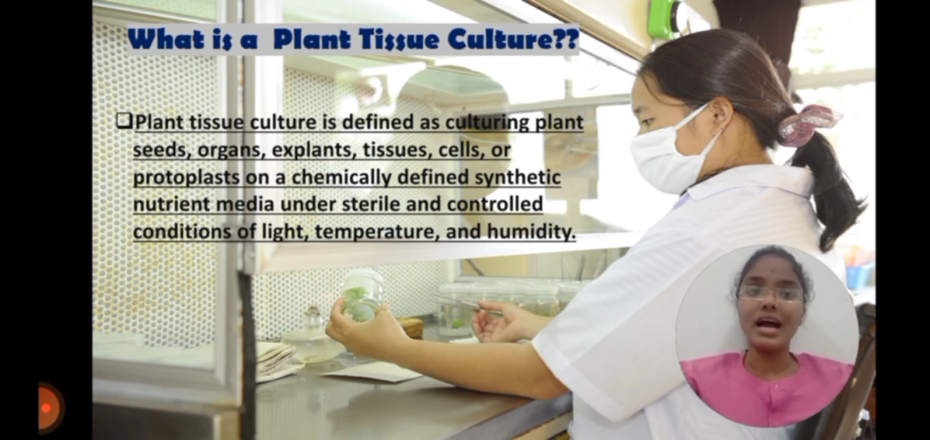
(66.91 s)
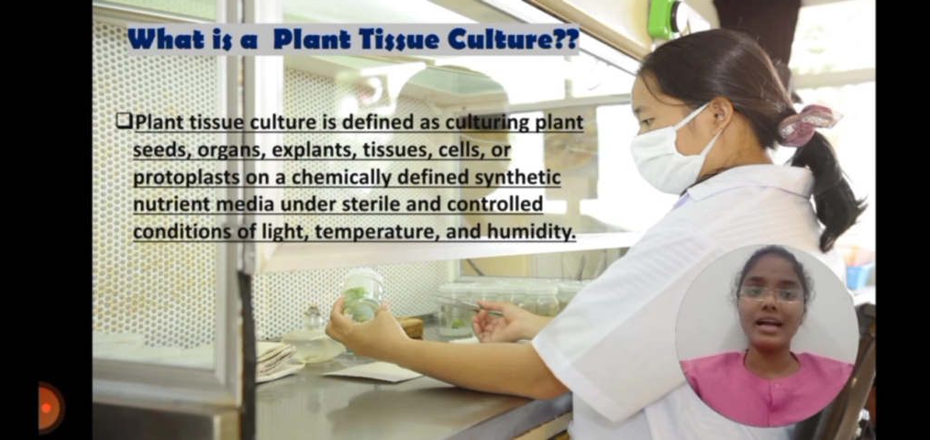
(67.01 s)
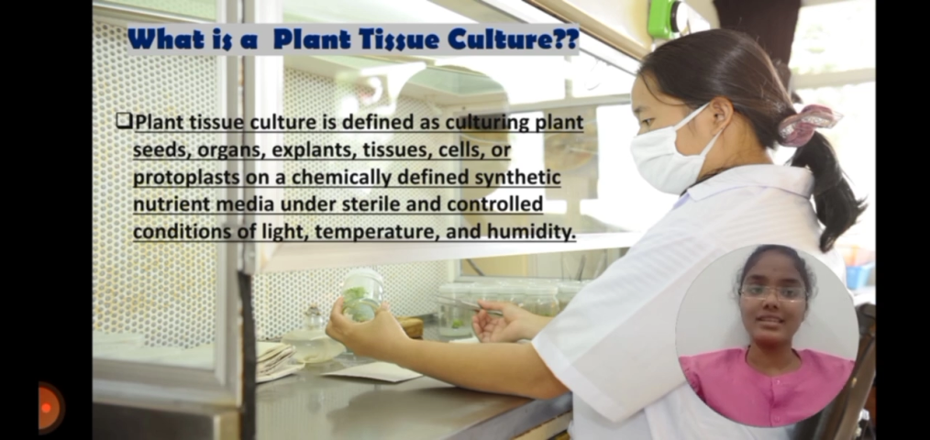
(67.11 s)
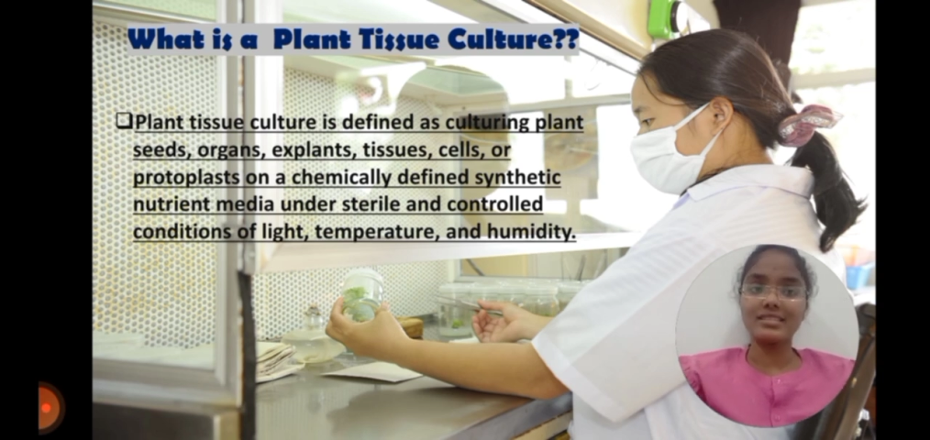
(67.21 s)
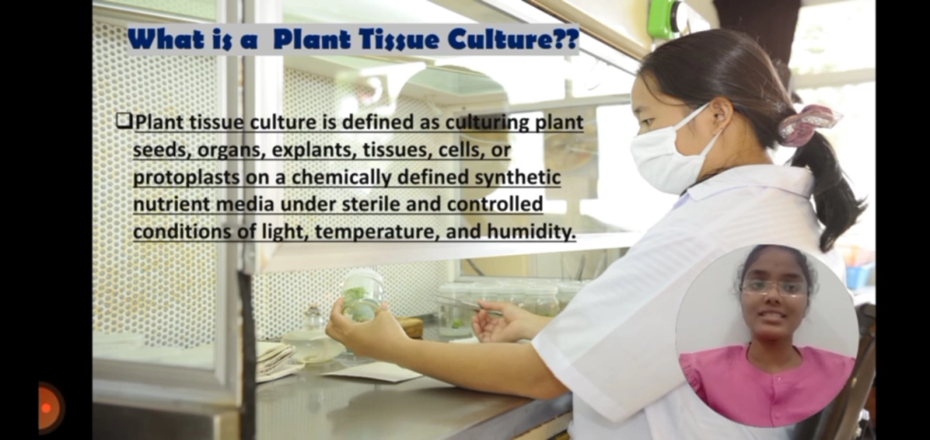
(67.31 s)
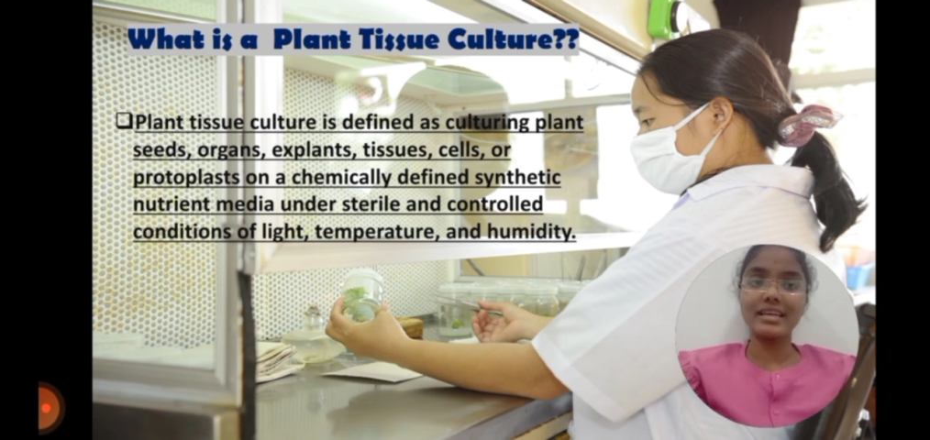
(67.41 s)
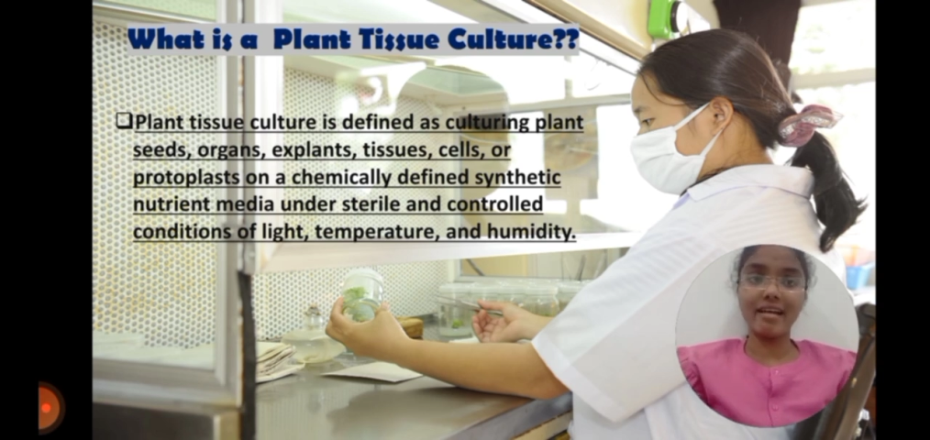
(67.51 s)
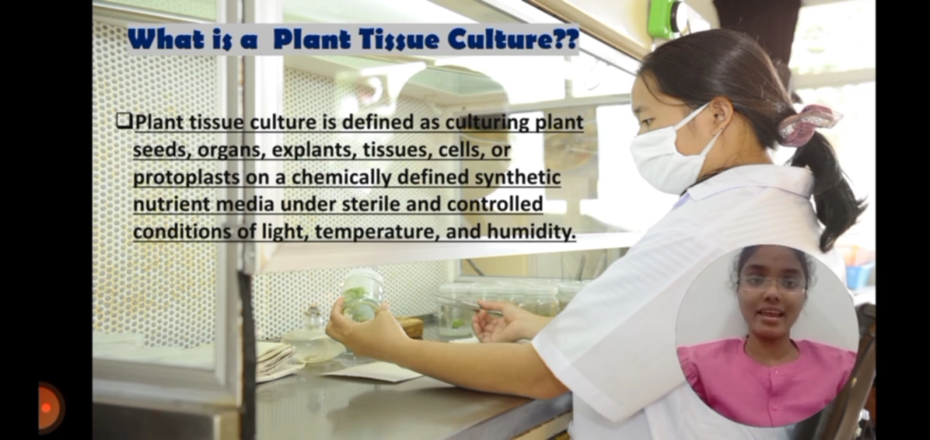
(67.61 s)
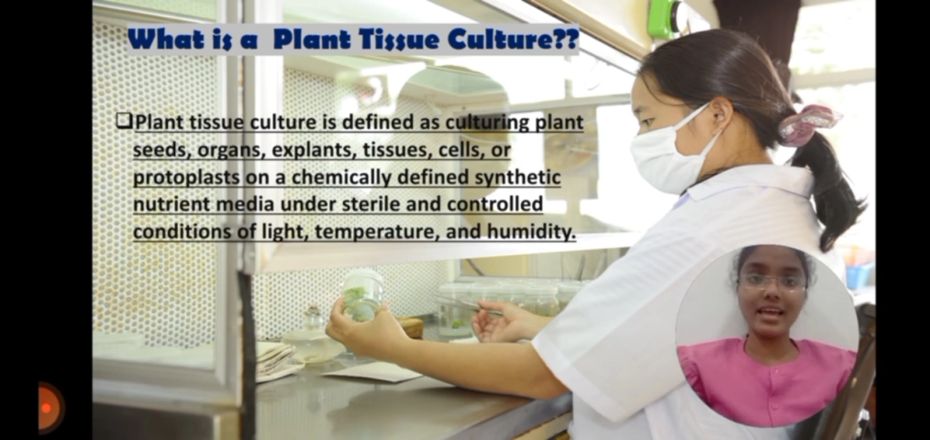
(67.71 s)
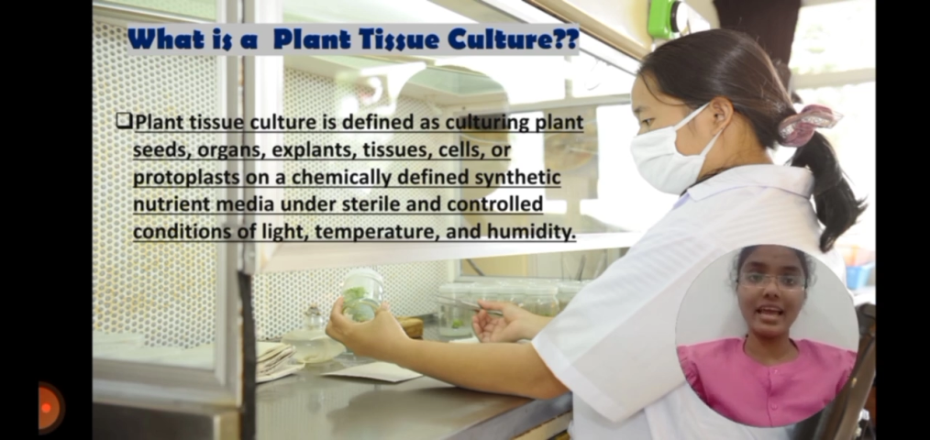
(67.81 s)
under
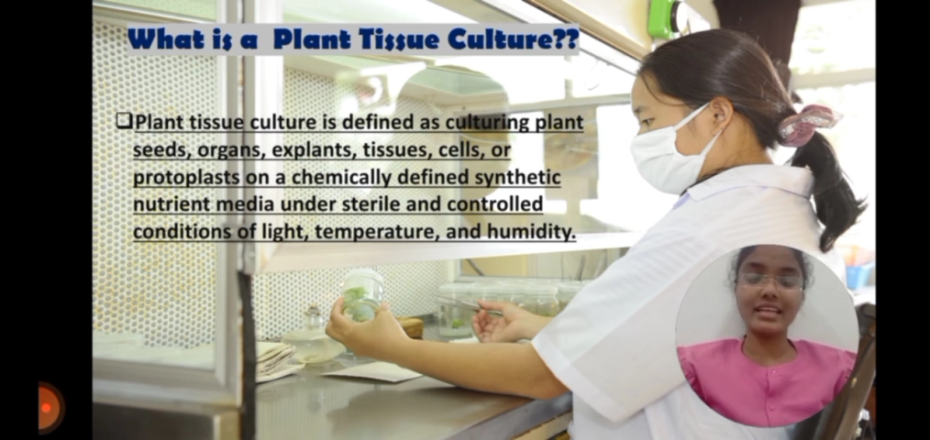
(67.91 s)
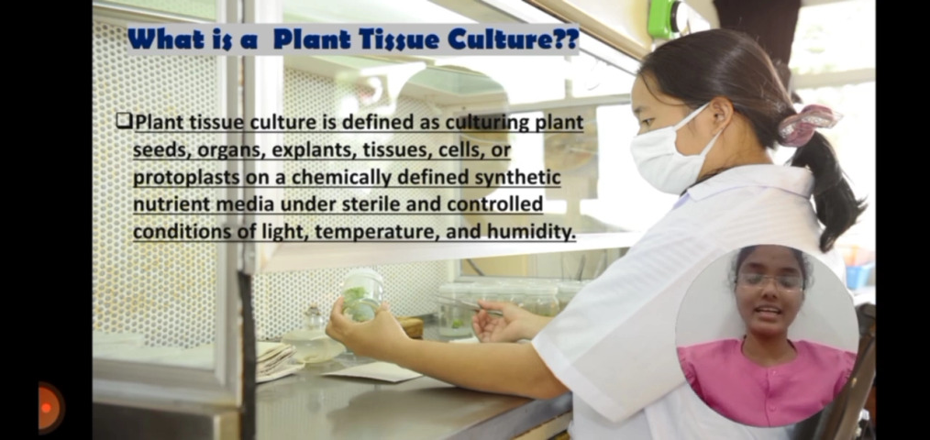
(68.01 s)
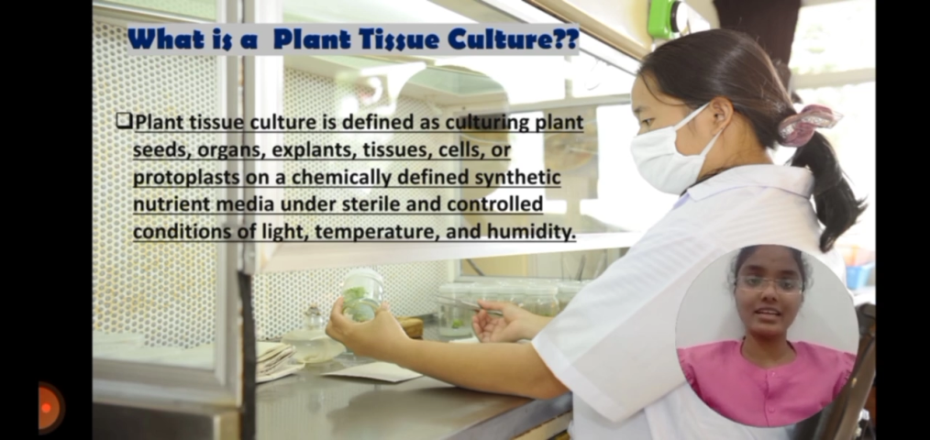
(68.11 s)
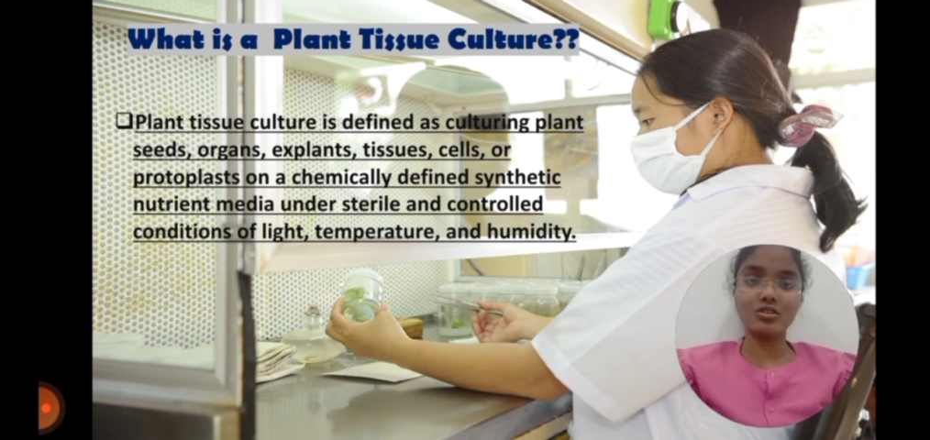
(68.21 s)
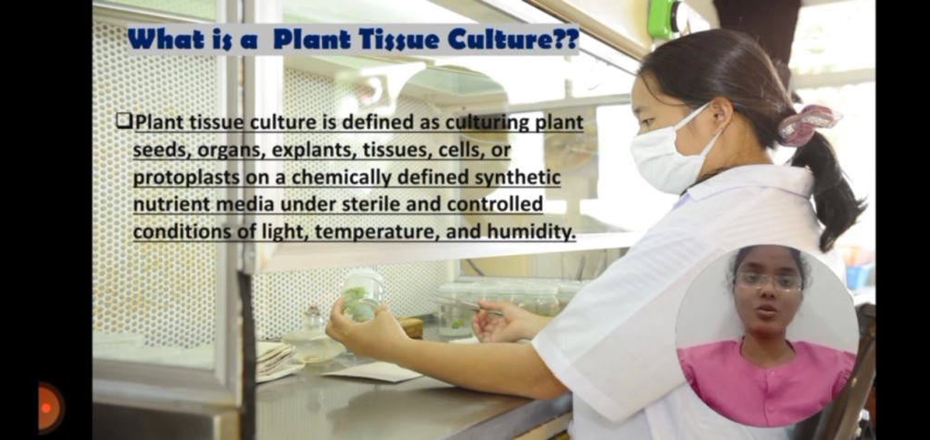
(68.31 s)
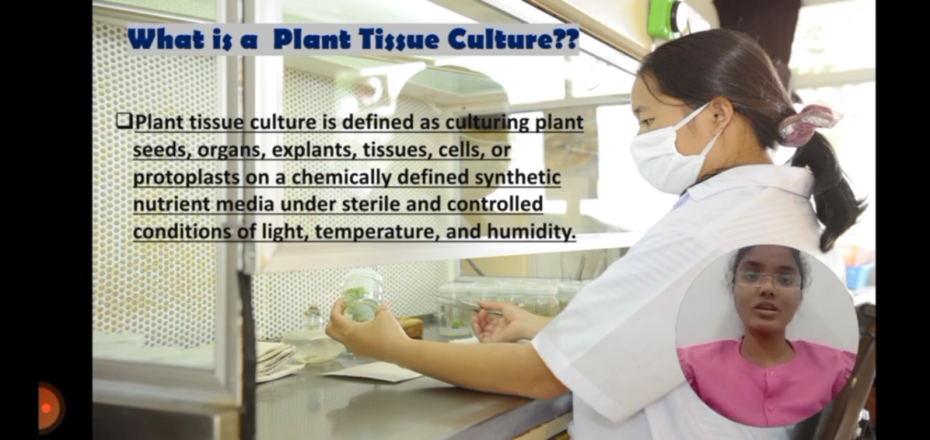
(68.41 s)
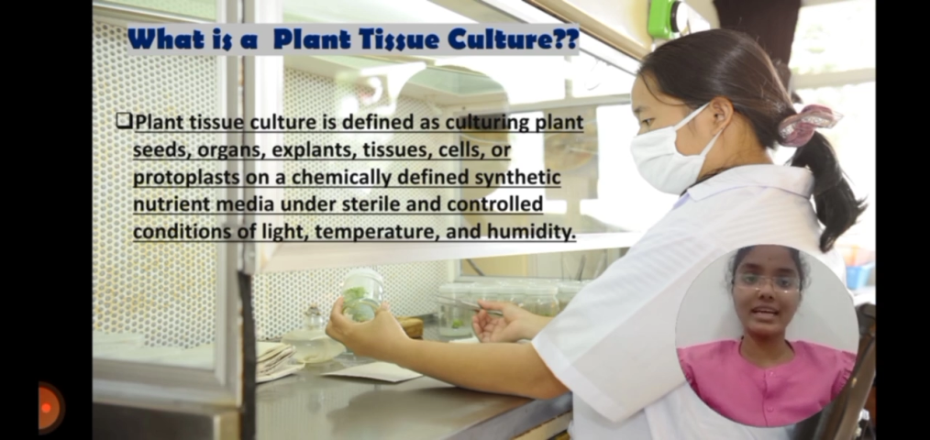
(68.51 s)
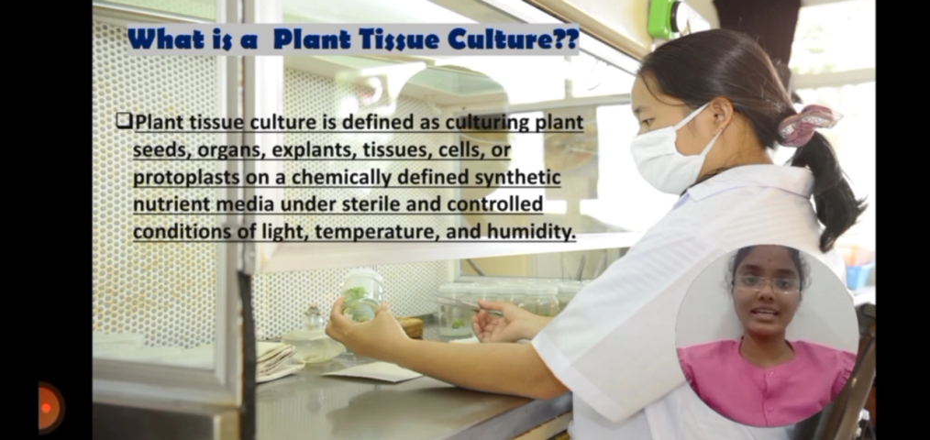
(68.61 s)
sterile and controlled